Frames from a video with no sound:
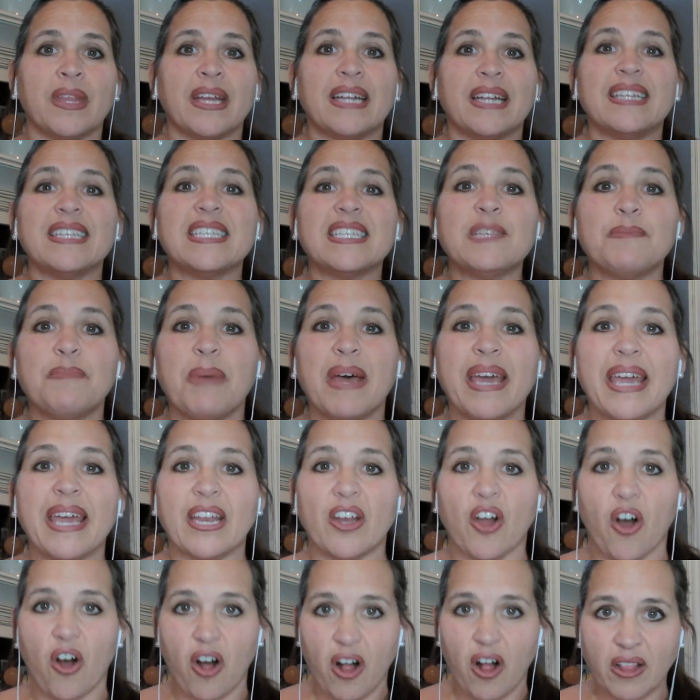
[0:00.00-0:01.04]
Despite
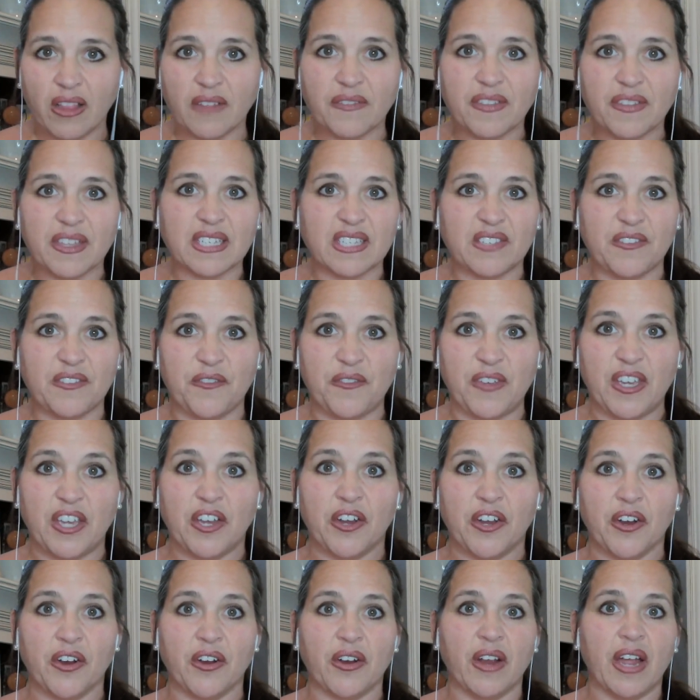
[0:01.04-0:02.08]
all of this
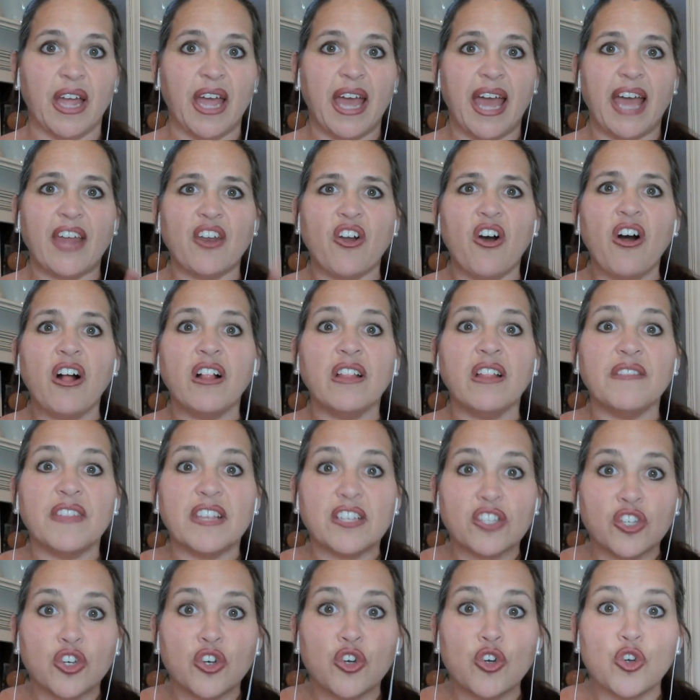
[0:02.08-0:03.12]
fear and all of
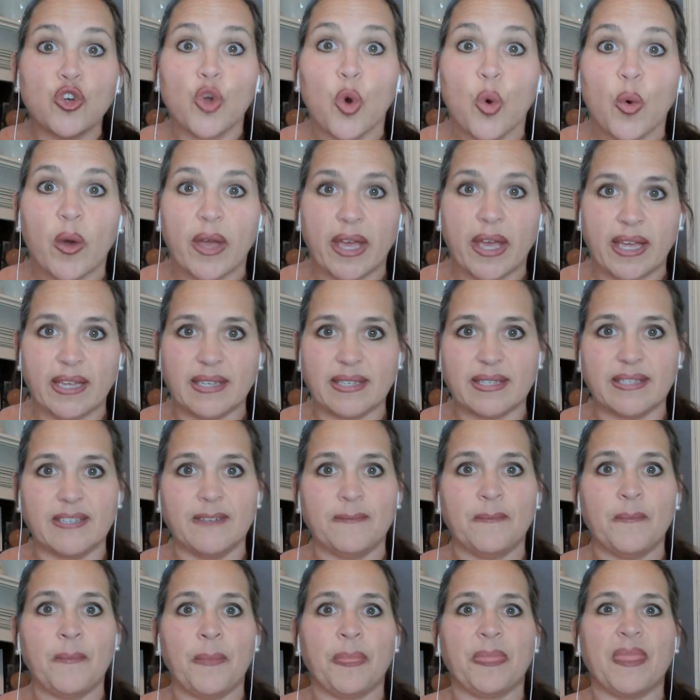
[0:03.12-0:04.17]
this noise
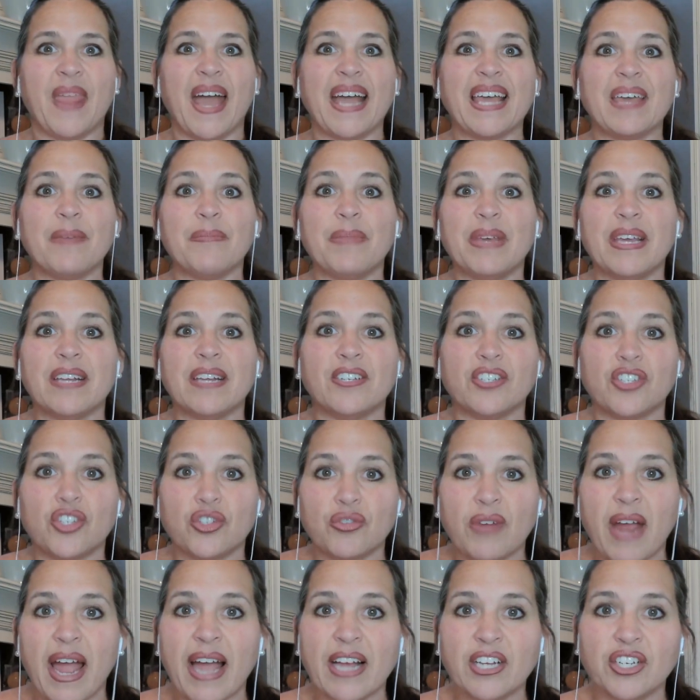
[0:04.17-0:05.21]
that can be a
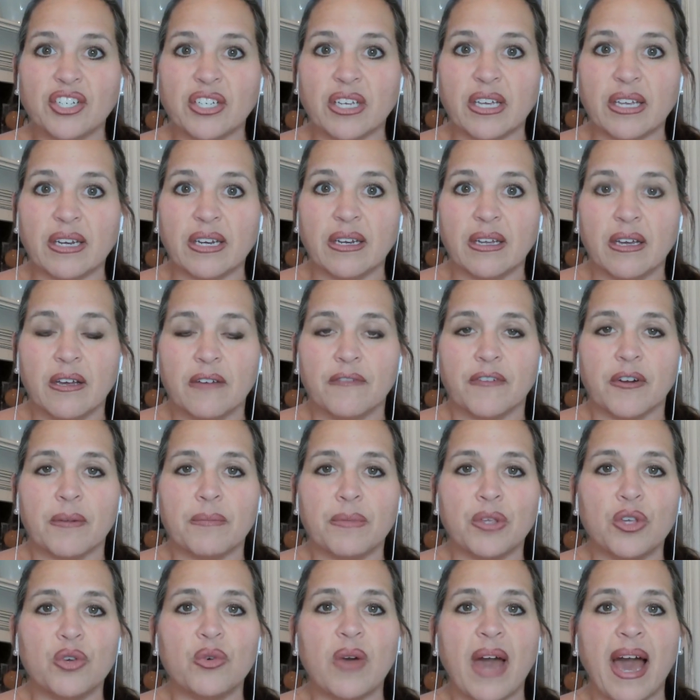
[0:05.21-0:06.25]
distraction from
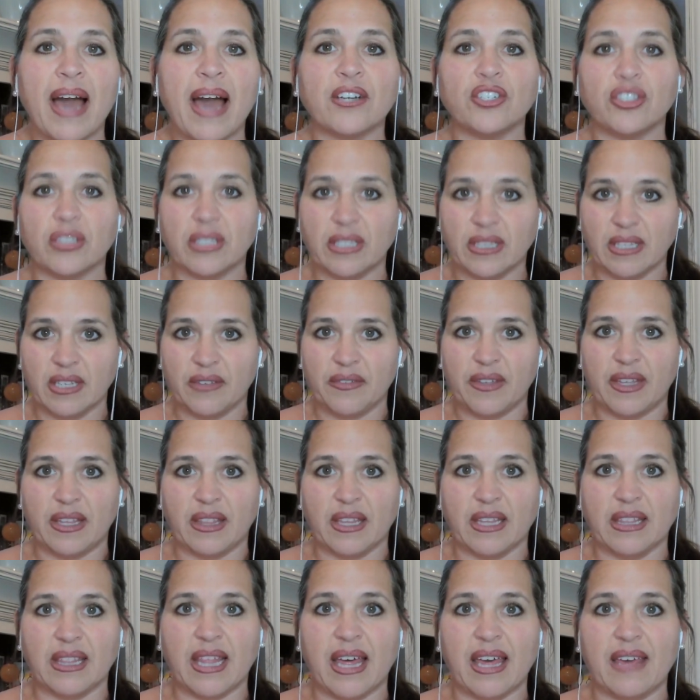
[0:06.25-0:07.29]
you actually living
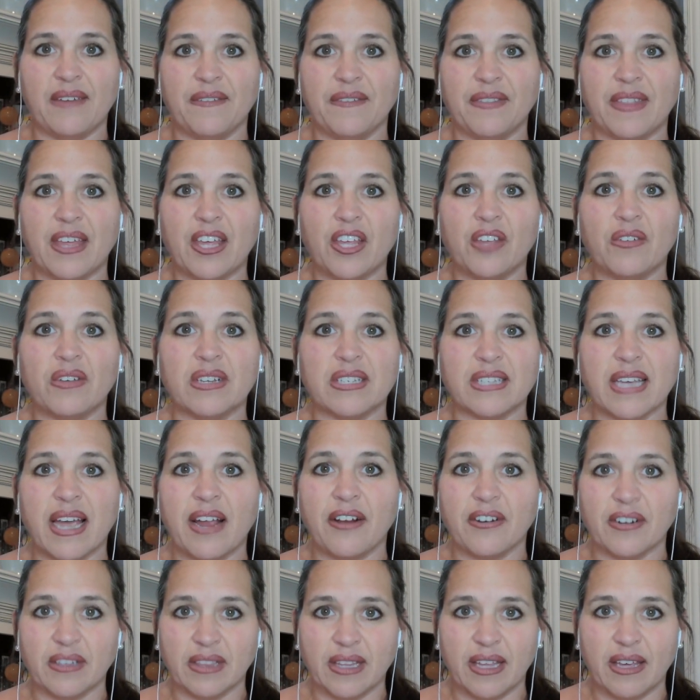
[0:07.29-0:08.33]
the life that you
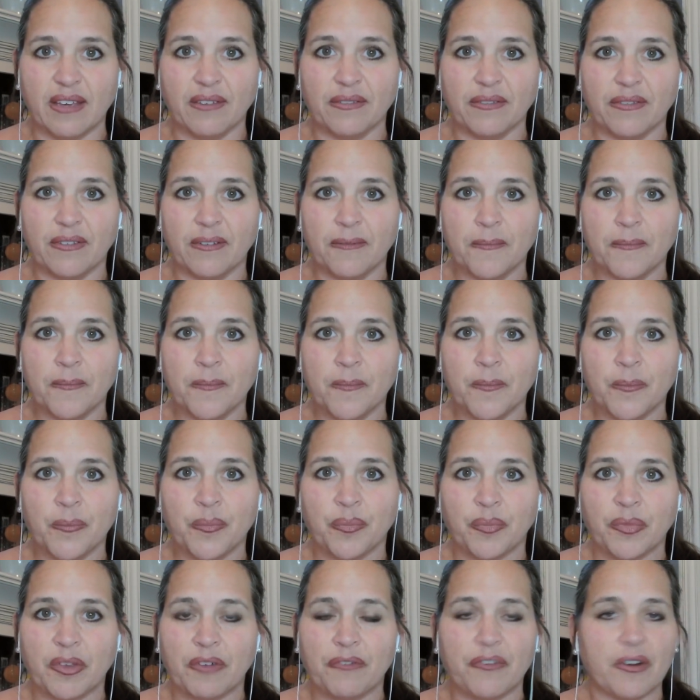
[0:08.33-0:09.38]
desire to live.
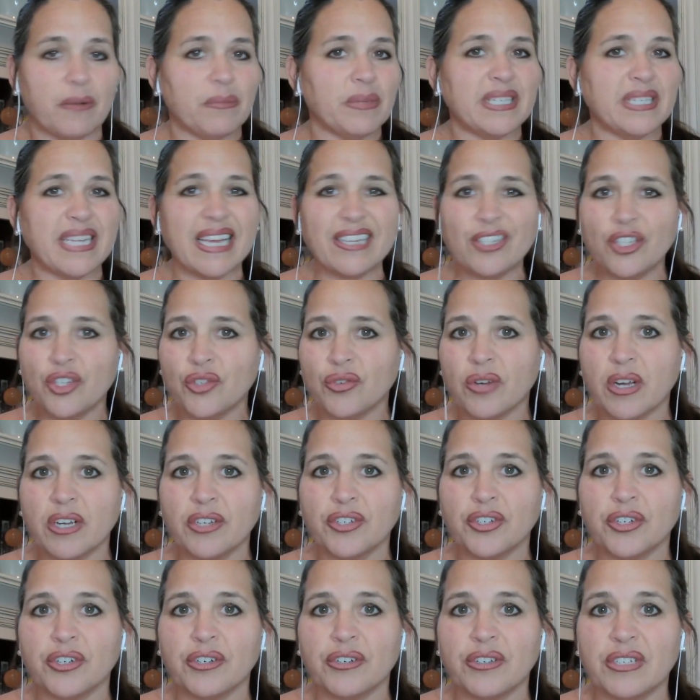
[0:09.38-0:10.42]
From debt
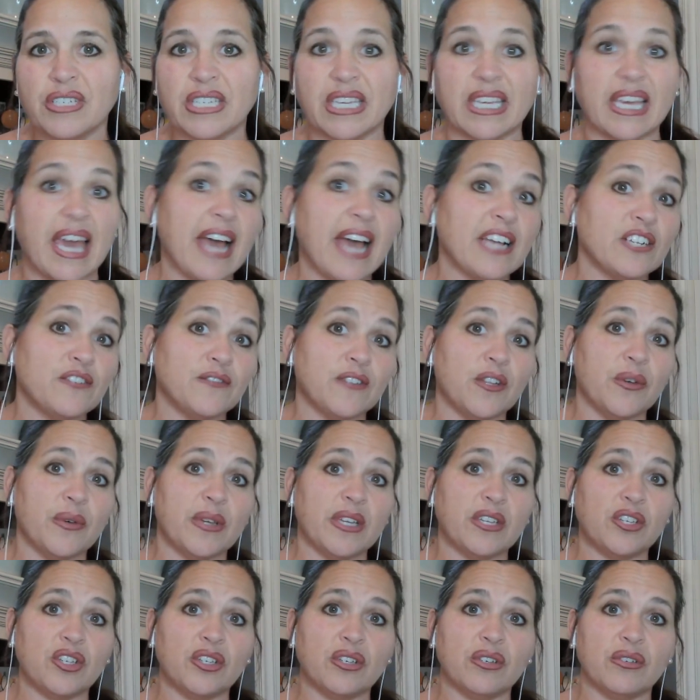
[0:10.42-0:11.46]
structures to cash flow
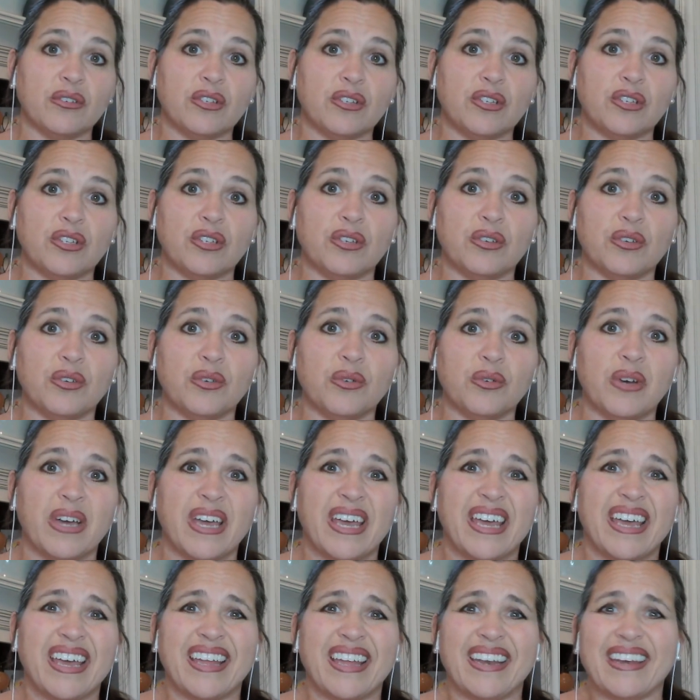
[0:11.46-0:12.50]
issues to
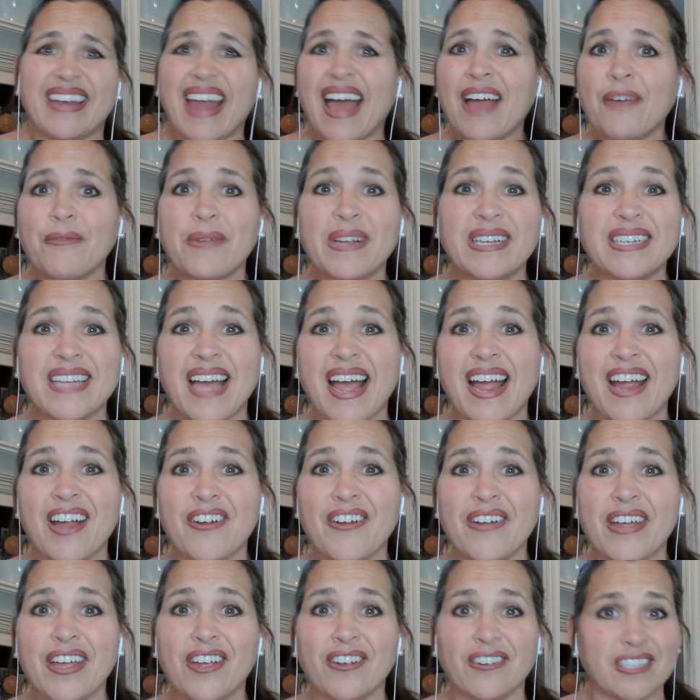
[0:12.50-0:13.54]
not
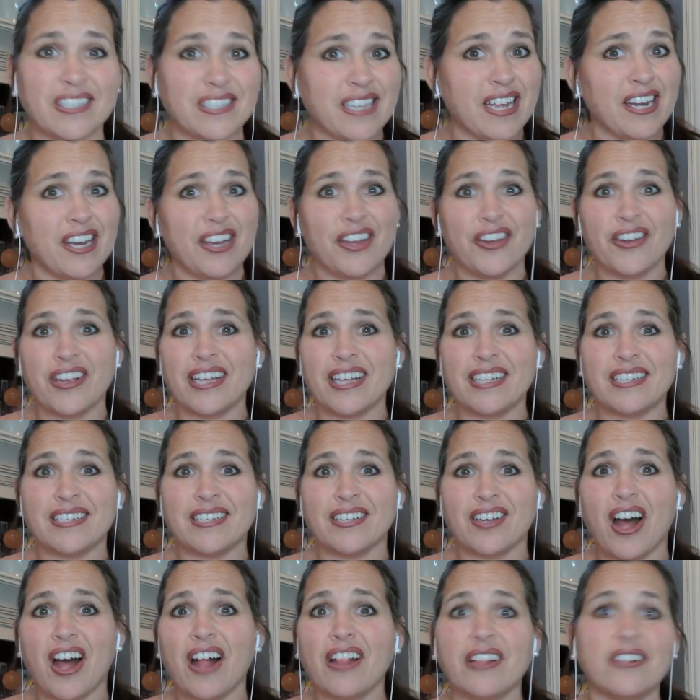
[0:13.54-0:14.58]
retiring or sending your kids to
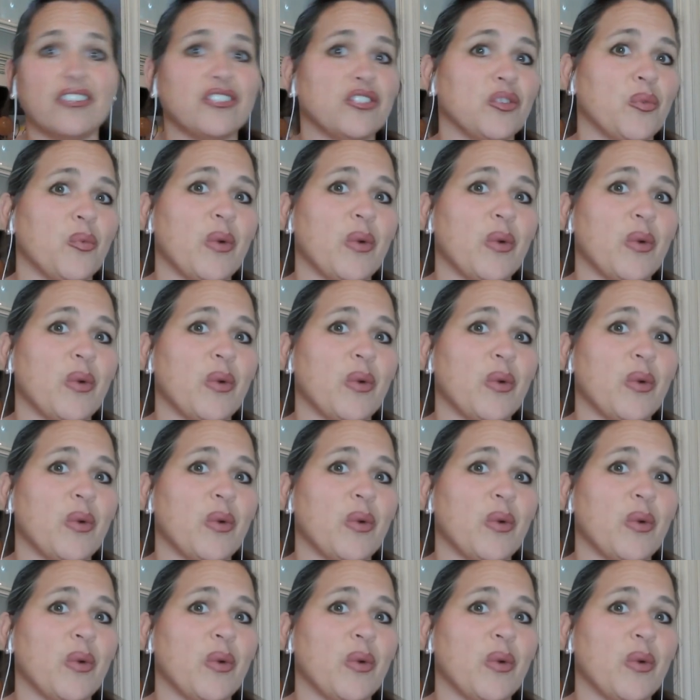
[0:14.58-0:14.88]
college the